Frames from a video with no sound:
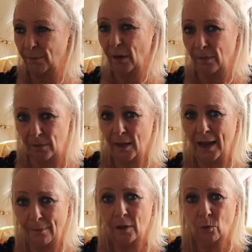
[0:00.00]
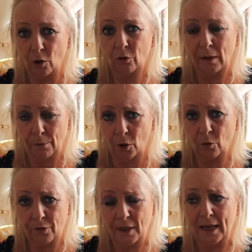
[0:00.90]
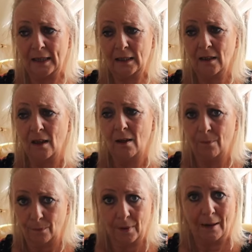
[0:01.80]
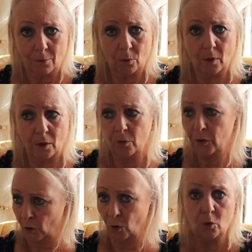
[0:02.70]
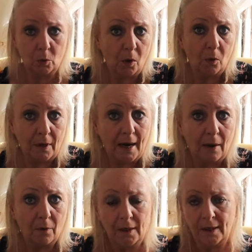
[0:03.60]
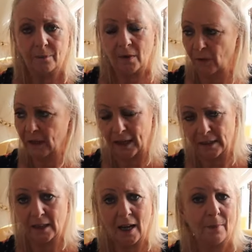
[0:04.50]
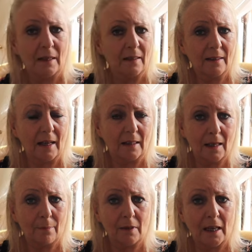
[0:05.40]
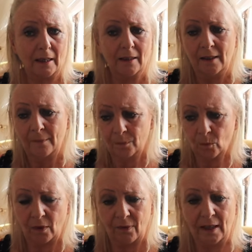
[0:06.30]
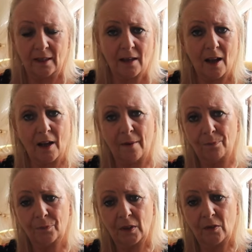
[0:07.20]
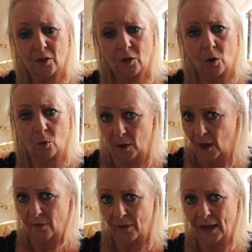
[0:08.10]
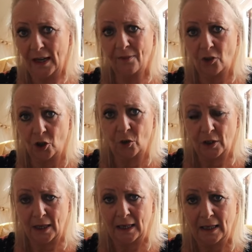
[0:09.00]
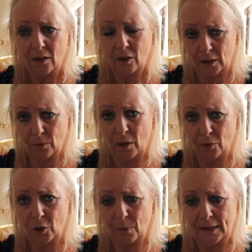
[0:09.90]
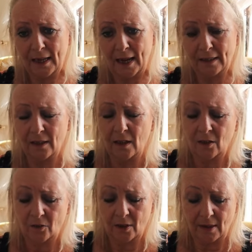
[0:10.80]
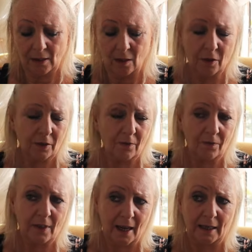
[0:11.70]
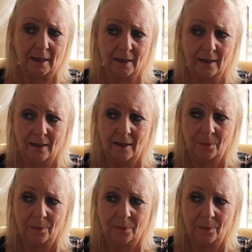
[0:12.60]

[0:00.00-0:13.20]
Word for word: but neighbours will report things, people will, schools will now, if your kids come in and say something within um, the school, they have a duty as well to protect. So there's a lots of things